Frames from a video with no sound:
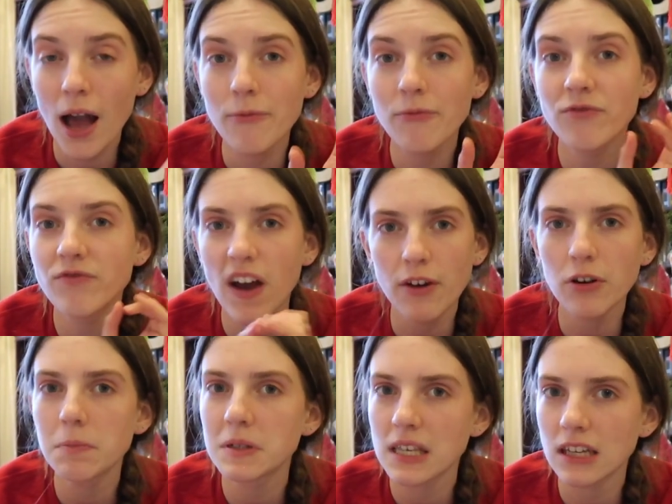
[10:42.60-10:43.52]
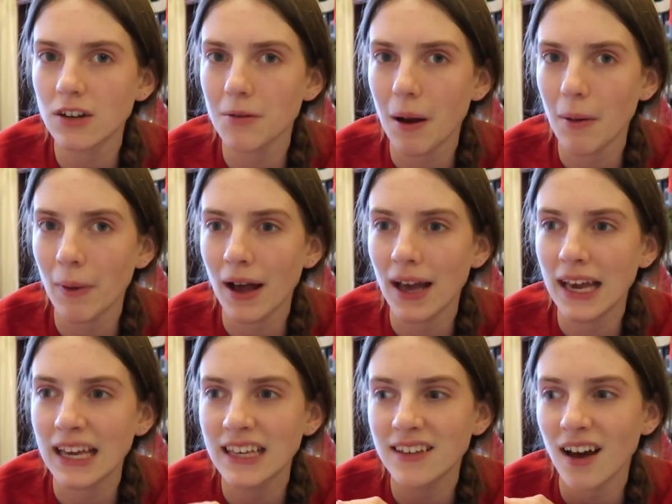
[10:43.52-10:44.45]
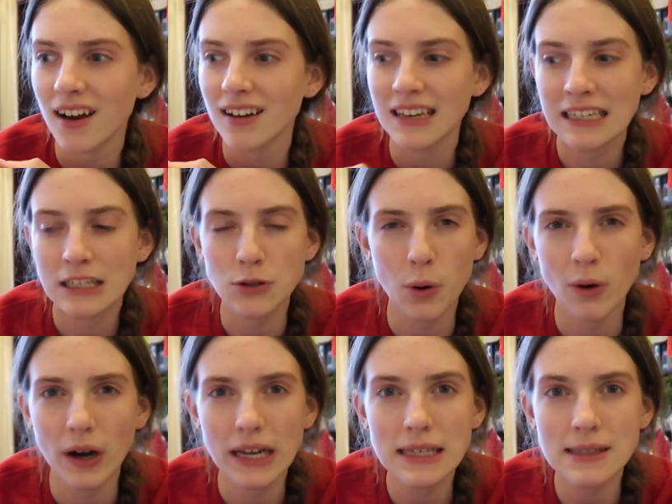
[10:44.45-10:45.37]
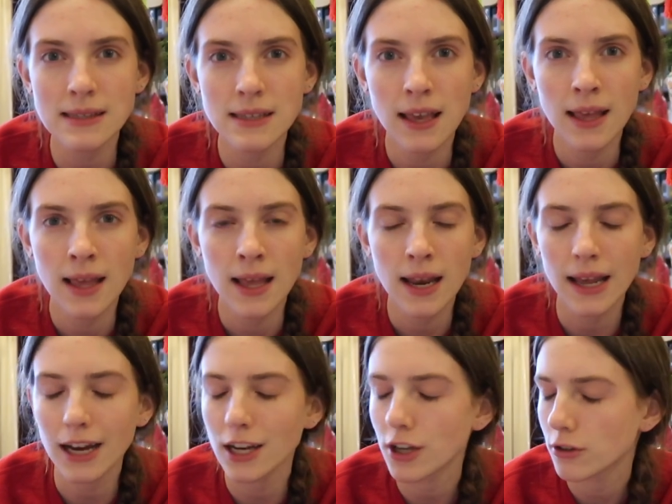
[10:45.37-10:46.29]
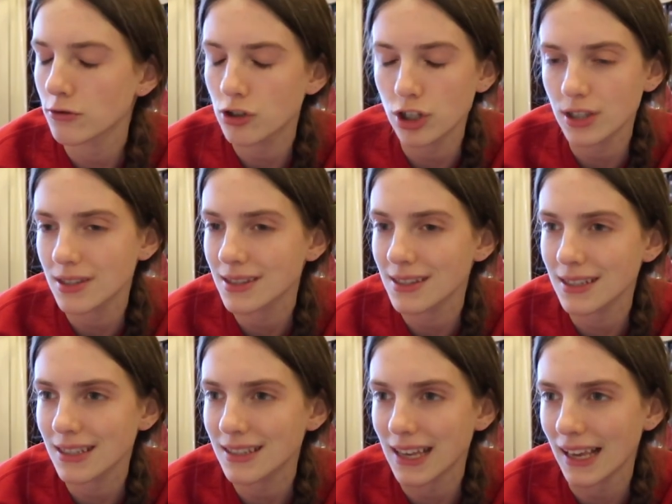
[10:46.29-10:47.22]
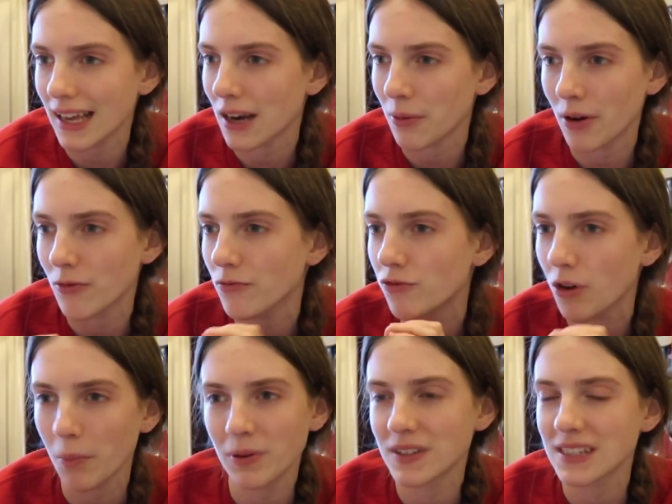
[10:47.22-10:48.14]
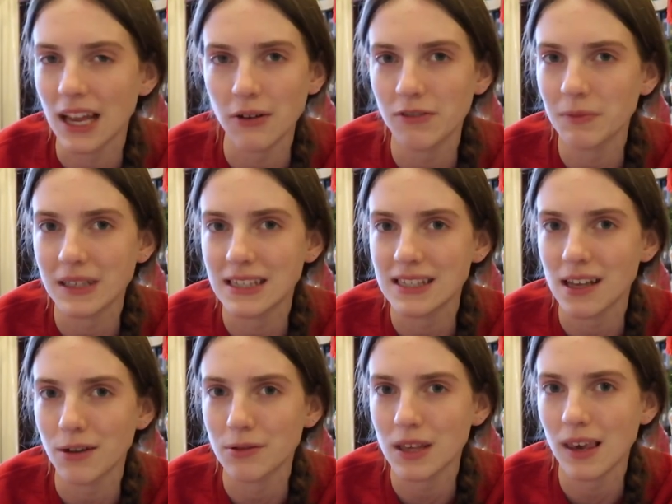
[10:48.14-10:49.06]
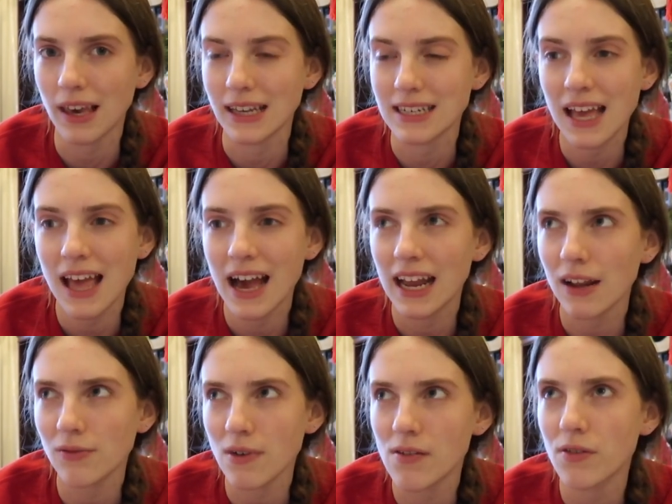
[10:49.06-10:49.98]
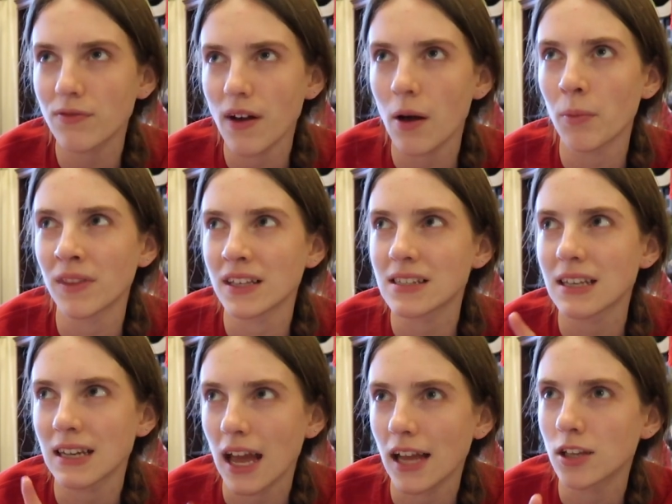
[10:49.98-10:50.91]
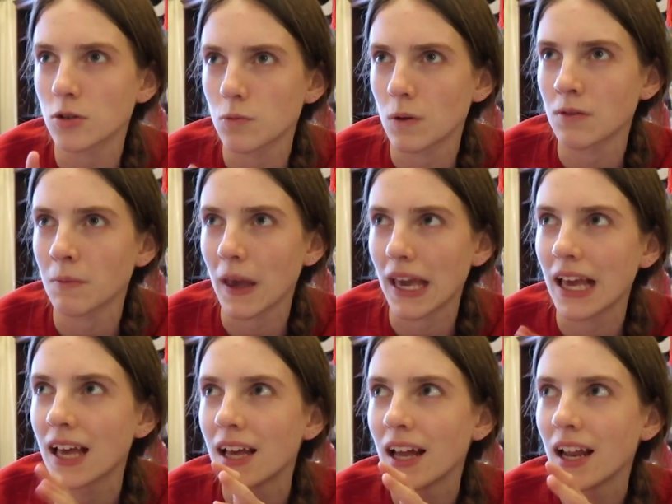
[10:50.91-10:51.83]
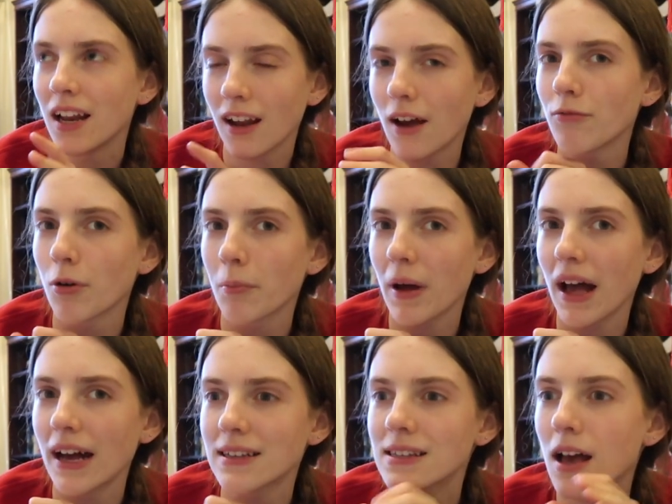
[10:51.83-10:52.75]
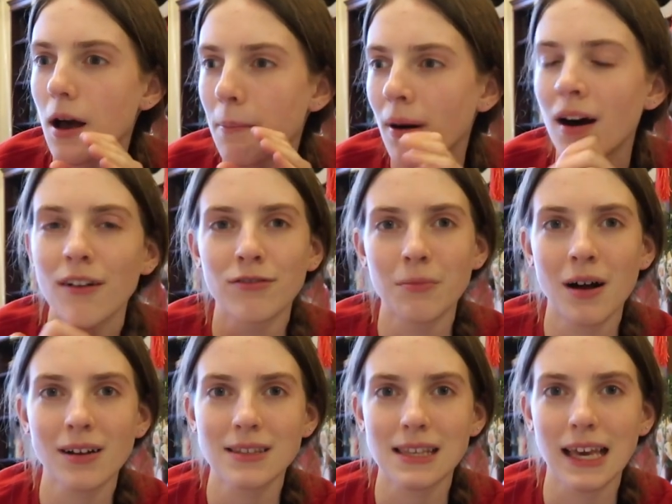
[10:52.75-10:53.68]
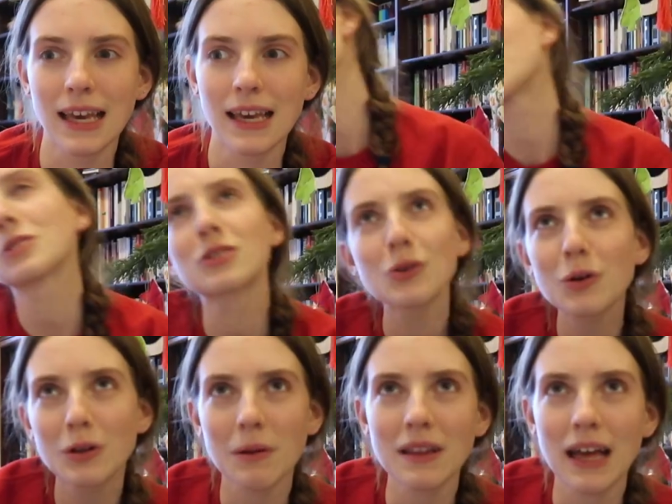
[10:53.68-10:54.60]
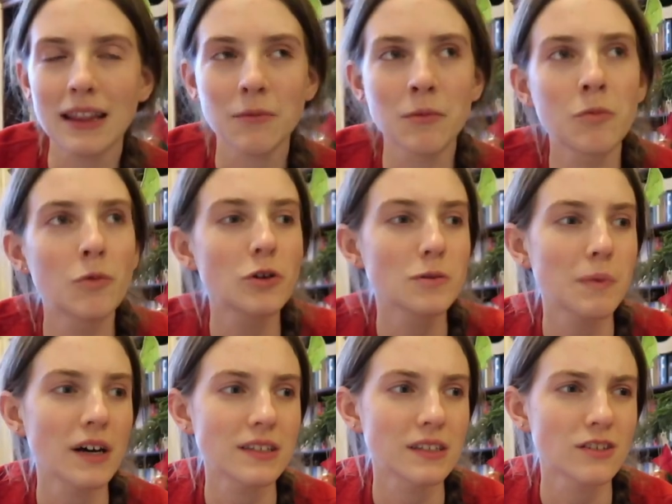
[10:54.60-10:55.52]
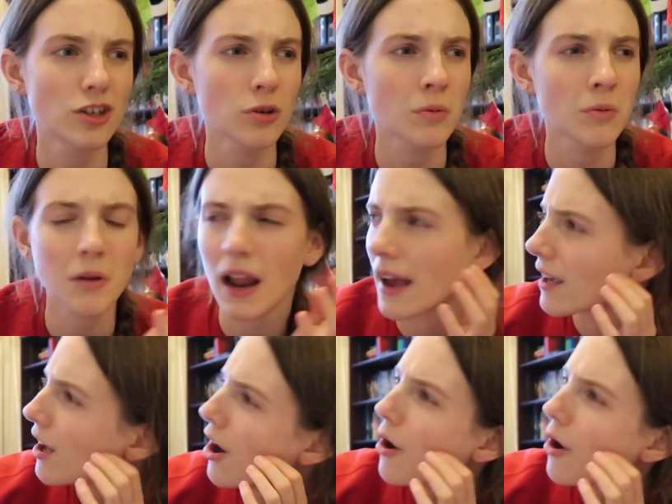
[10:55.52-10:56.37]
I'm very particular about my cuddly toys. Like I don't just take any, romper stayed with me since I was a kid and I've never found one that's connected with me like Romper has apart from Hugsy. We were just talking about that and then we walked past this queue and we were like,